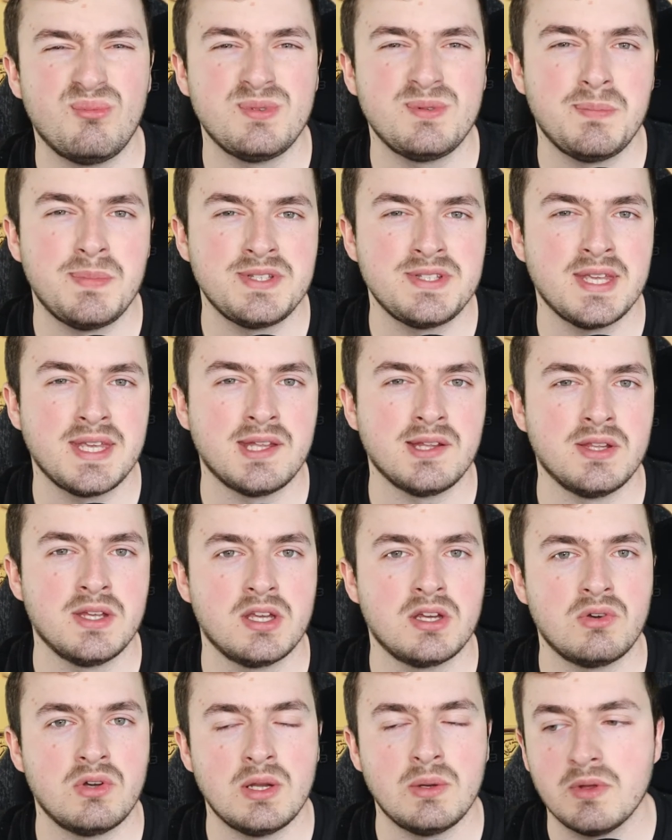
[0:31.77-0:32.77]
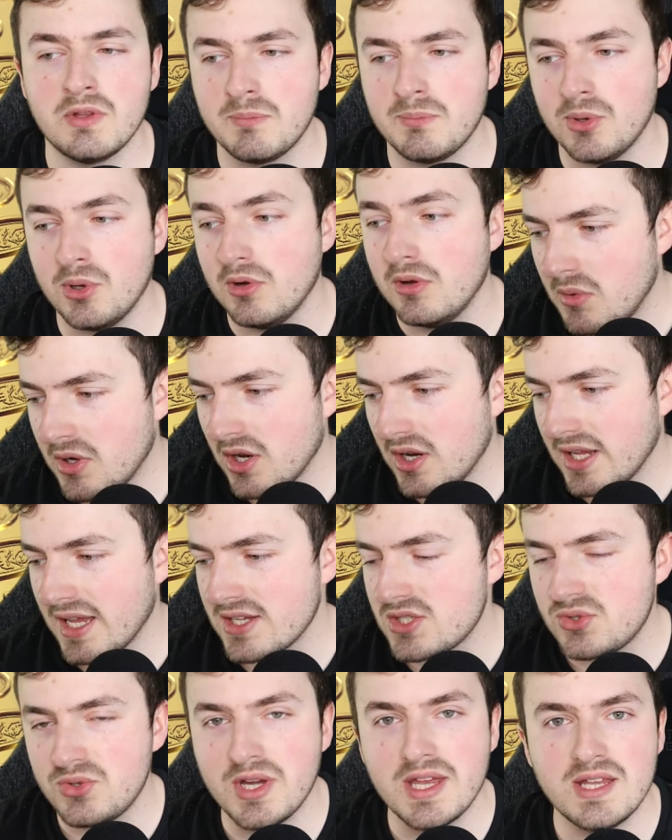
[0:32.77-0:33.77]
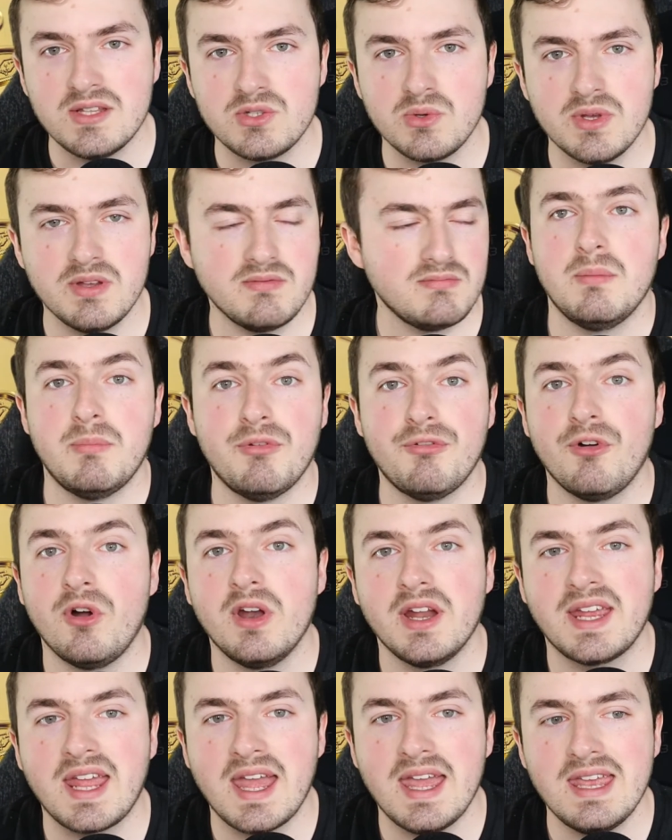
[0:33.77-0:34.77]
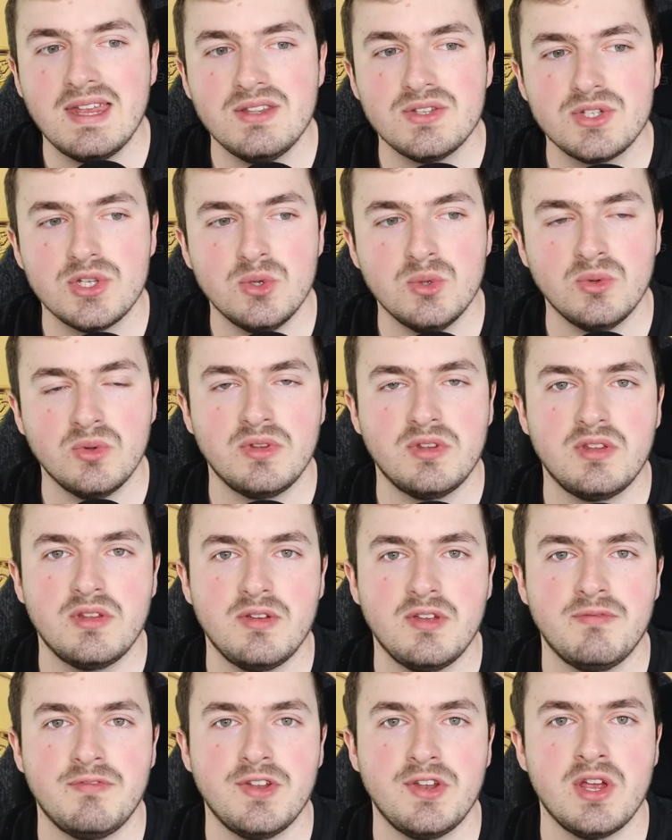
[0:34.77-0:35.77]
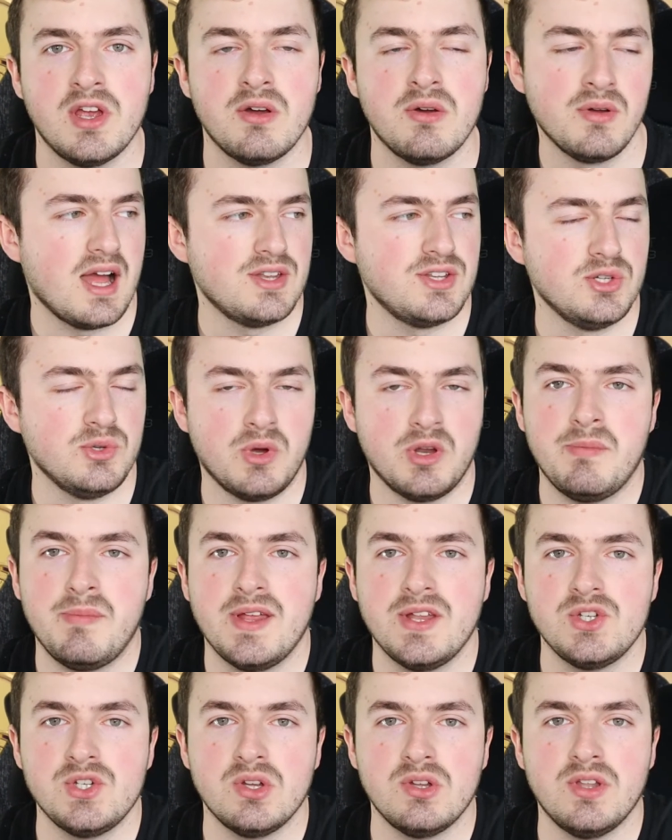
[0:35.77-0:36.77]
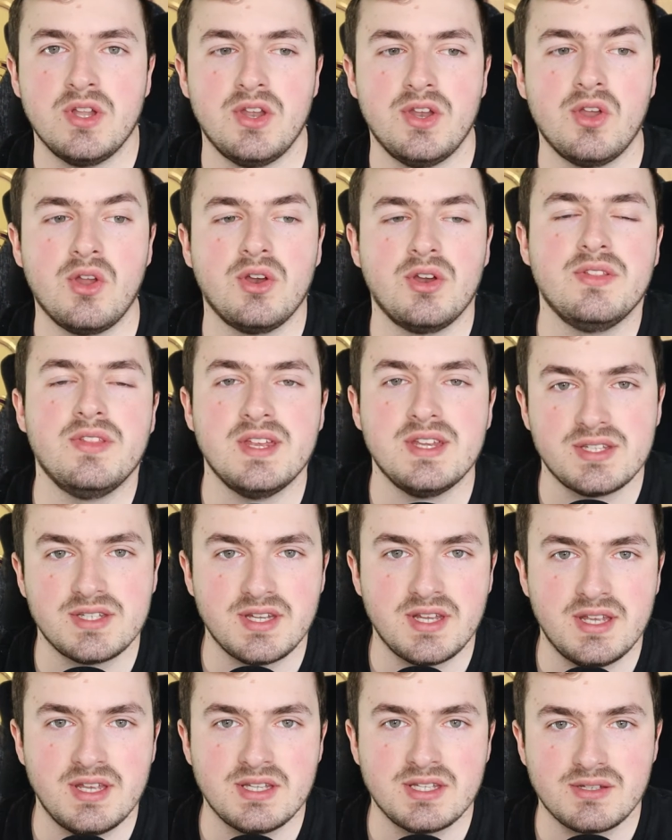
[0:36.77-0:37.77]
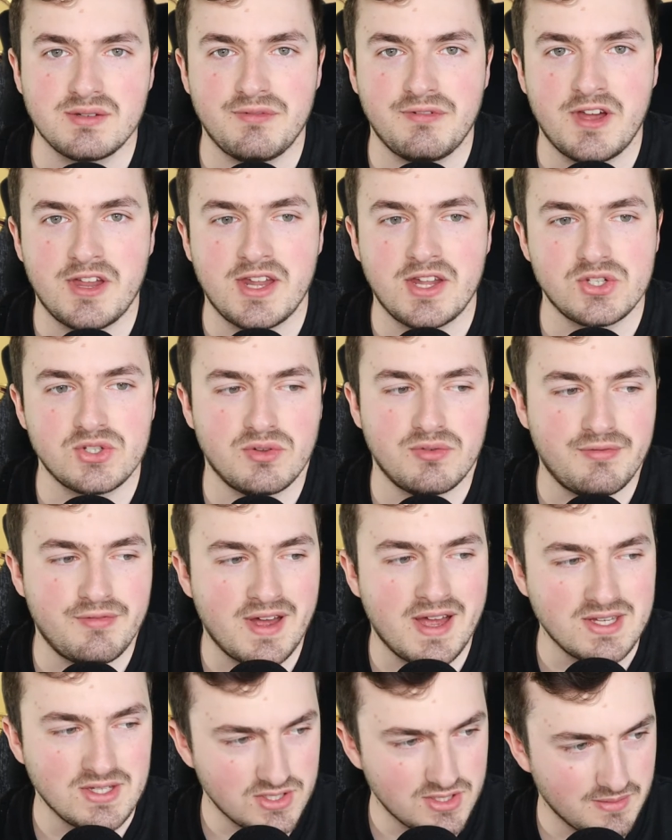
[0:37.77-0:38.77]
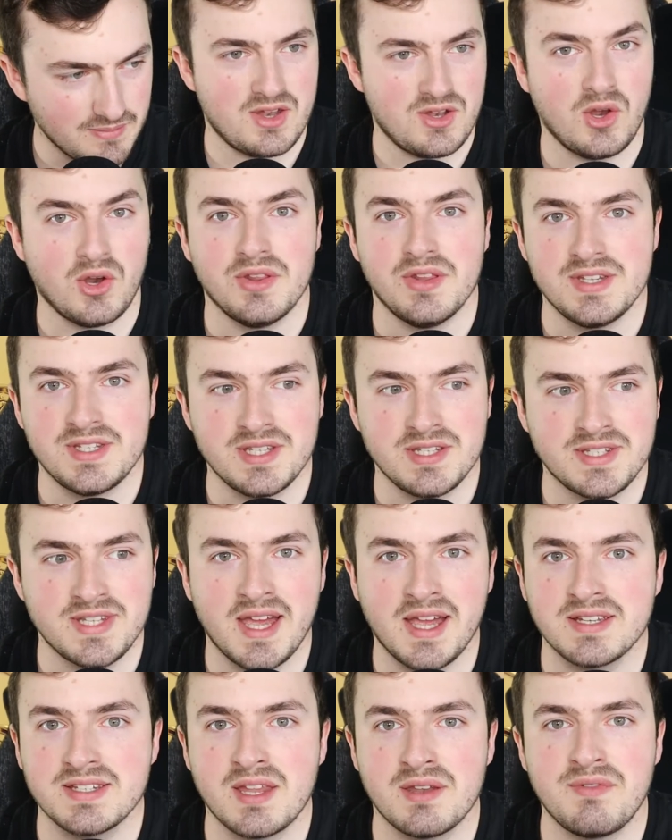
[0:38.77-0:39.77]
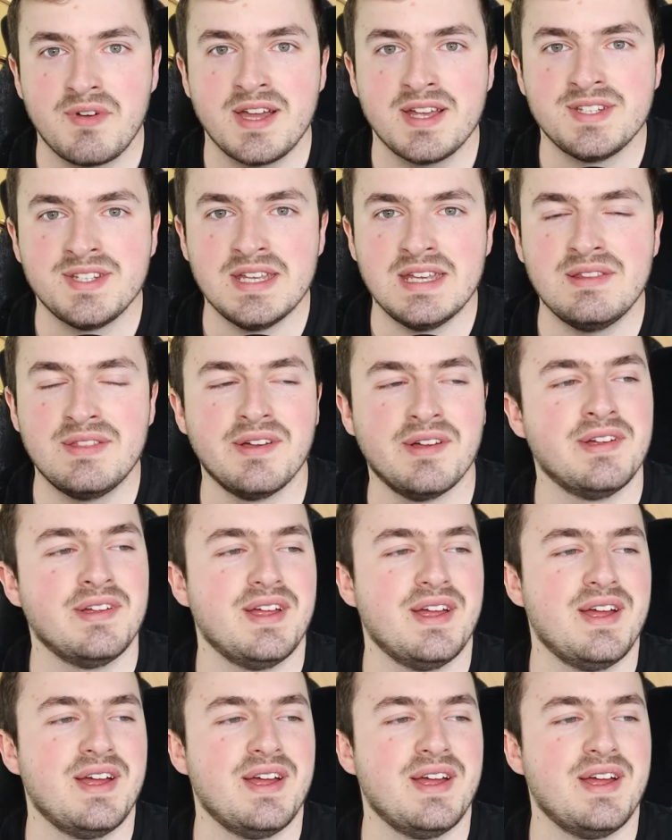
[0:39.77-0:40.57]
particularly agree with, but we're going to get straight into it. Before I get into the video, I do want to mention that none of this is financial advice and none of this is tax advice either.